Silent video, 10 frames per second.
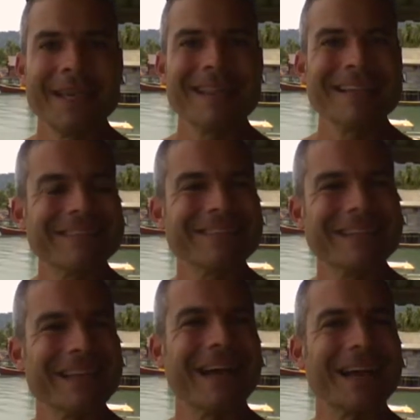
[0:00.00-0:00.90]
And that's the
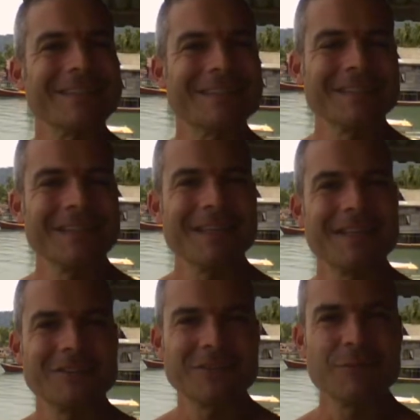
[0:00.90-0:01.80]
thing, guys.
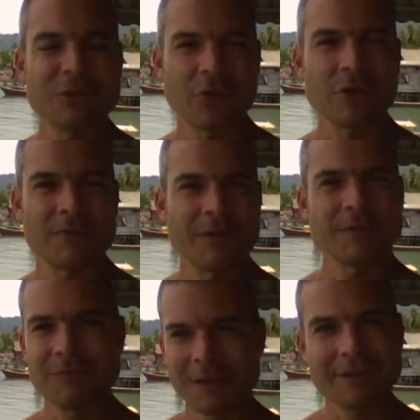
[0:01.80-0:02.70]
This is the most
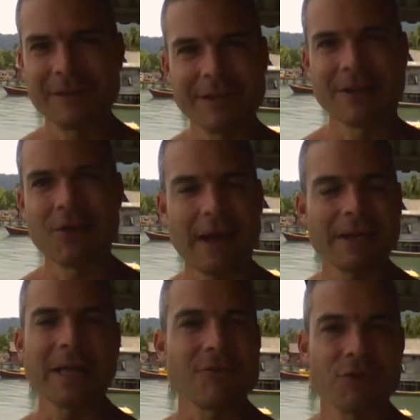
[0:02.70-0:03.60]
heartfelt fucking video
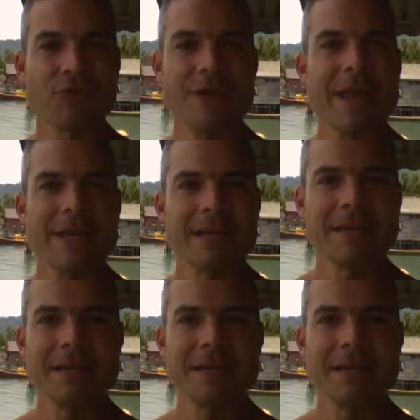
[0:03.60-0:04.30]
I'll ever create